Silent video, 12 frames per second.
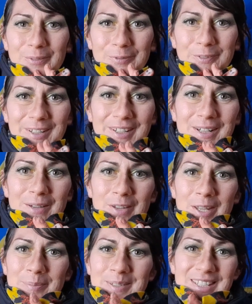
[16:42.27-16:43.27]
for now, have a
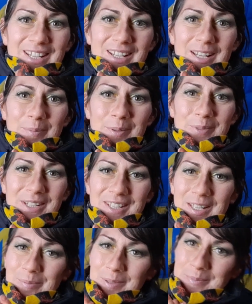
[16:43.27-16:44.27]
happy day, happy week,
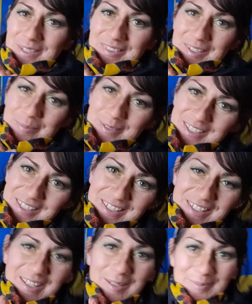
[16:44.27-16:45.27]
happy month, happy
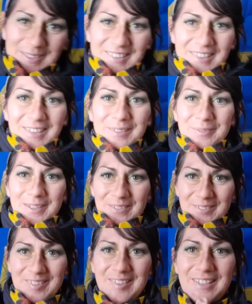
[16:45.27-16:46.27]
year, happy life,
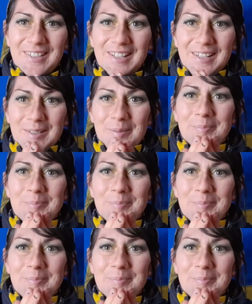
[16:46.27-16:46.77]
and I'll see you later.